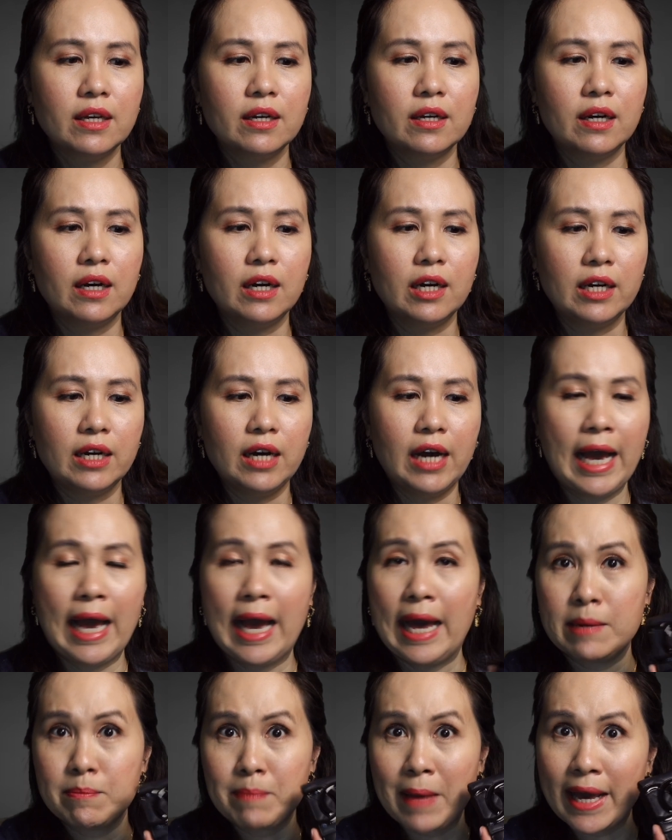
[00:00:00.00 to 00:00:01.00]

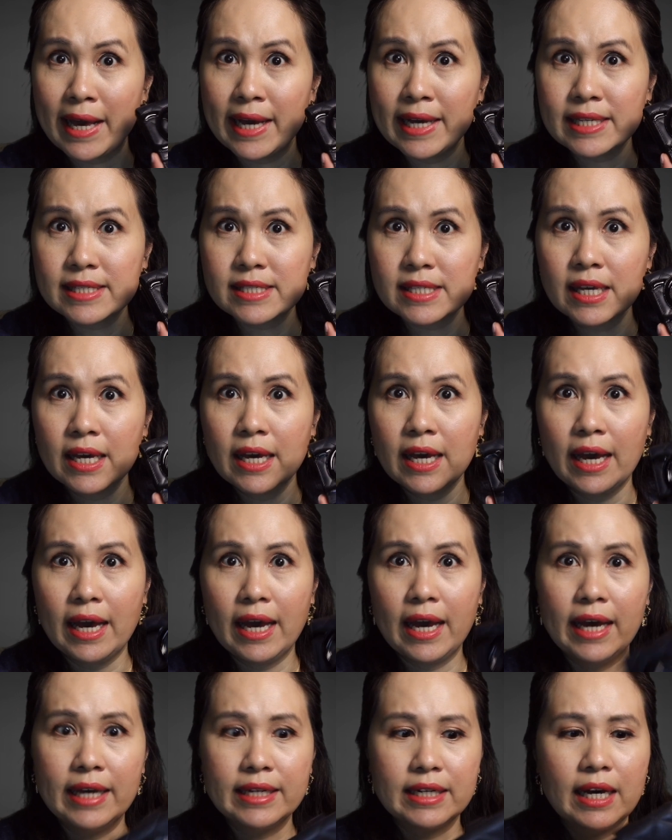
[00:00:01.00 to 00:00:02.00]
handbags,
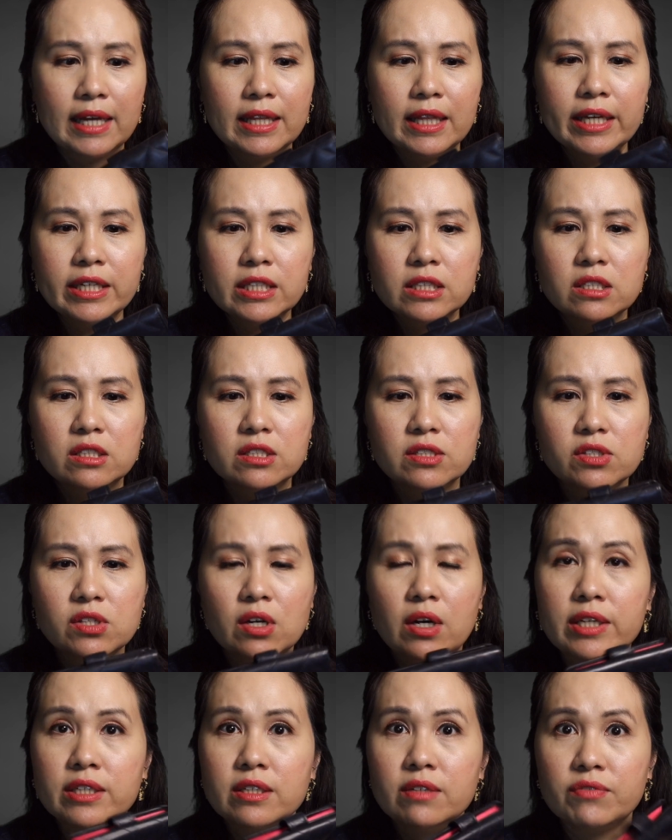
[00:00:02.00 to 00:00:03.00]
and I like the
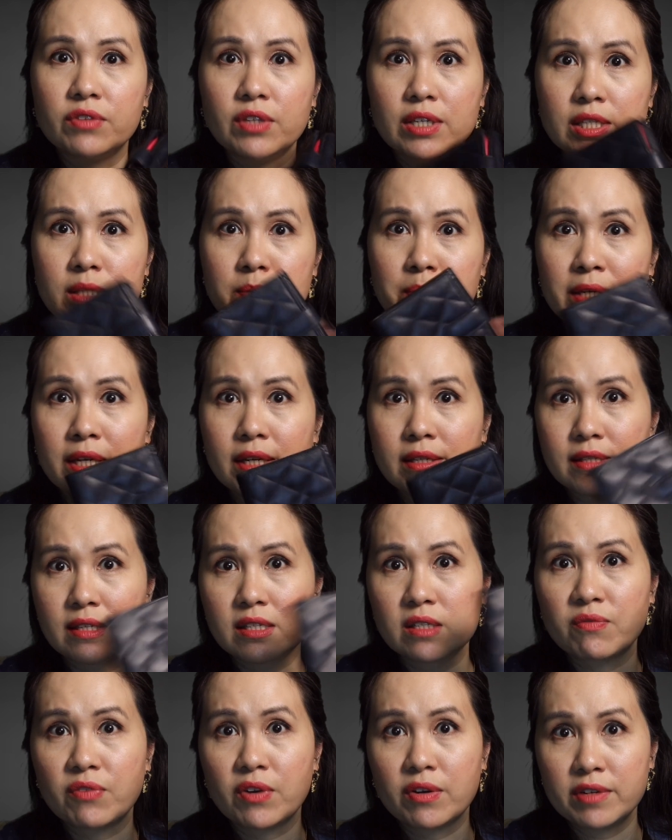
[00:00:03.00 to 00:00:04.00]
design of this because
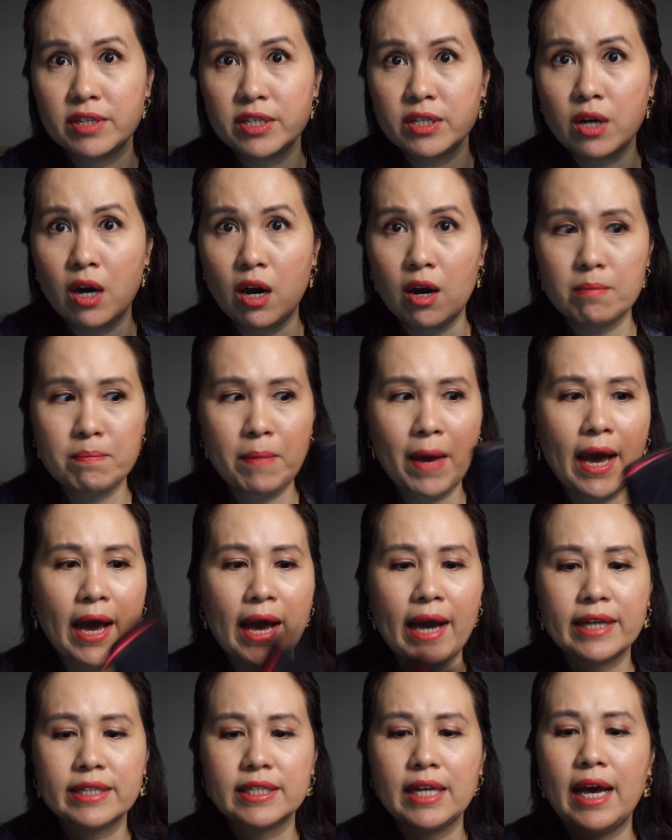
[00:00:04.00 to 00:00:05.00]
it's very
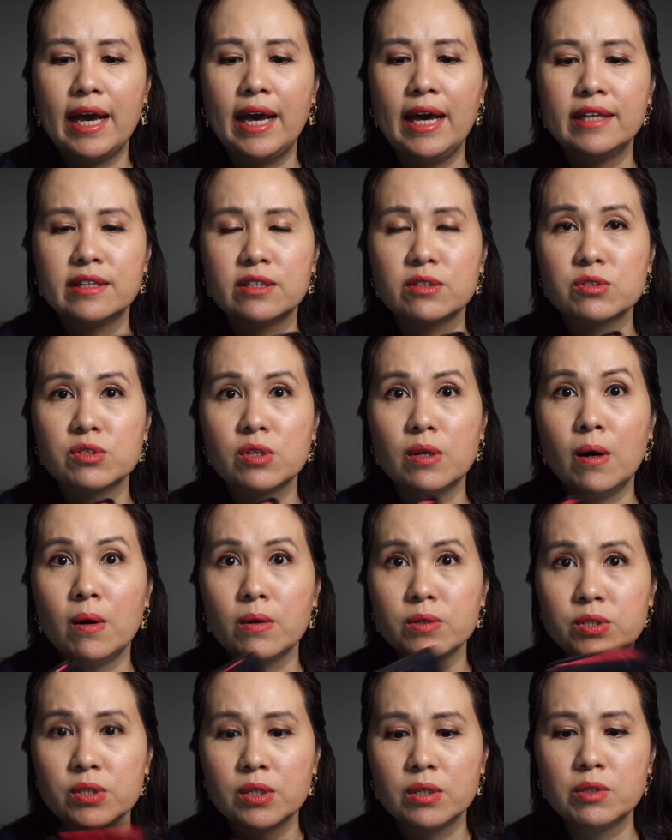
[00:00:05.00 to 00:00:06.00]
compact, and there's
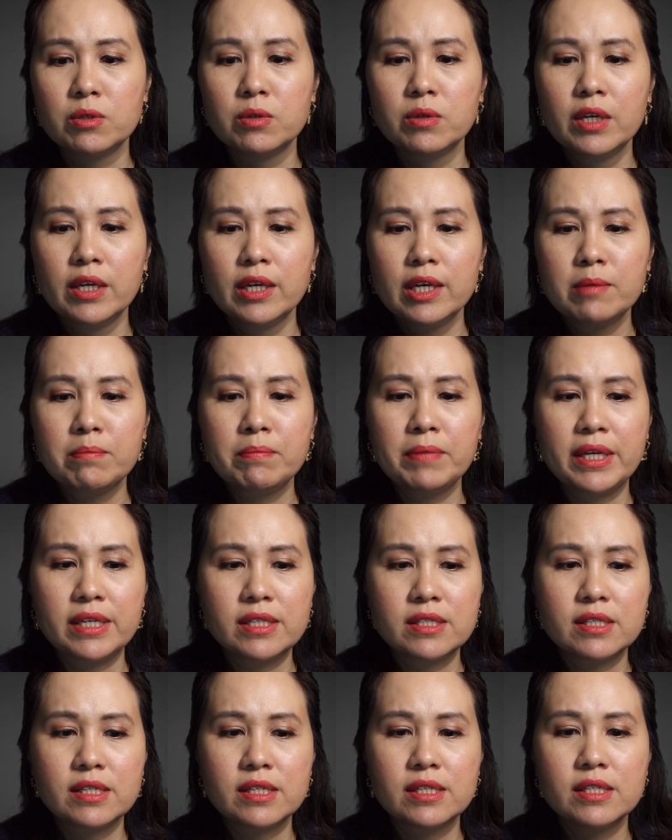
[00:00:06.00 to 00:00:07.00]
also
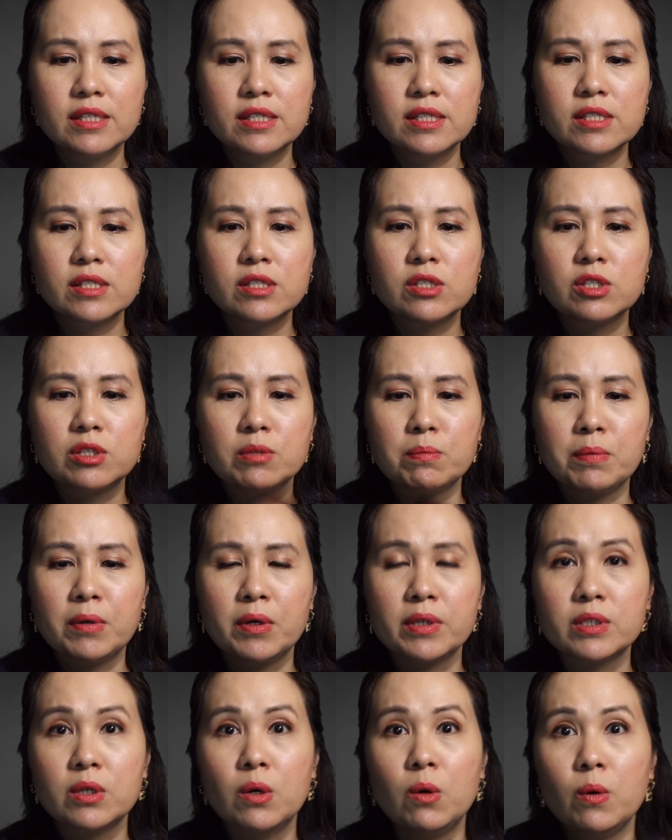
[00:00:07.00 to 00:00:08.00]
places to
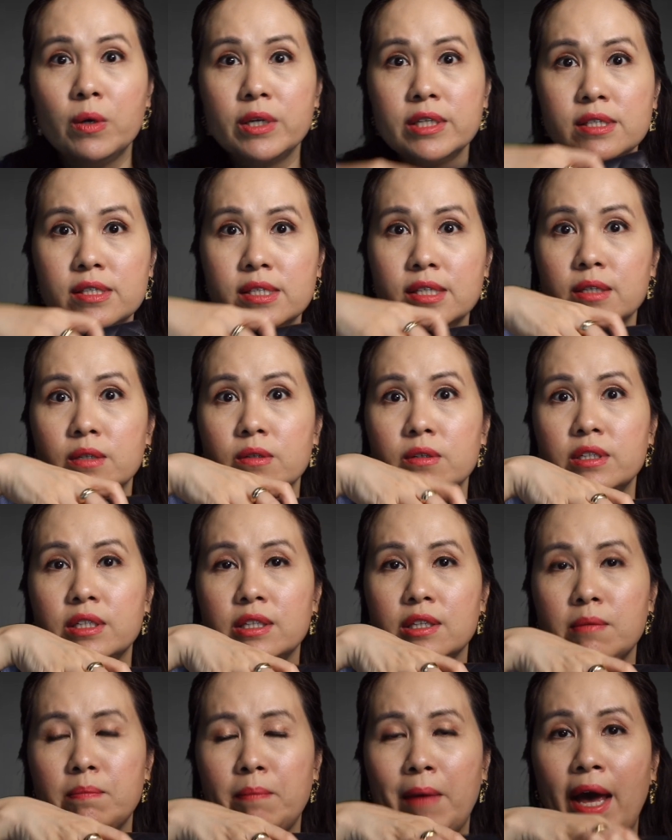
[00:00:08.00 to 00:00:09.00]
put coins here
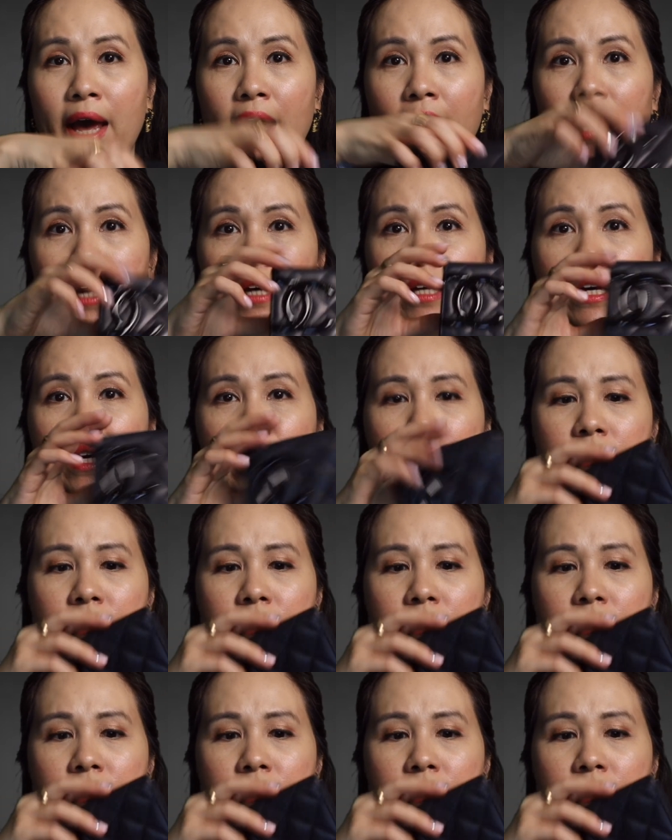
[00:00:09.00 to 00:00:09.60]
in the back.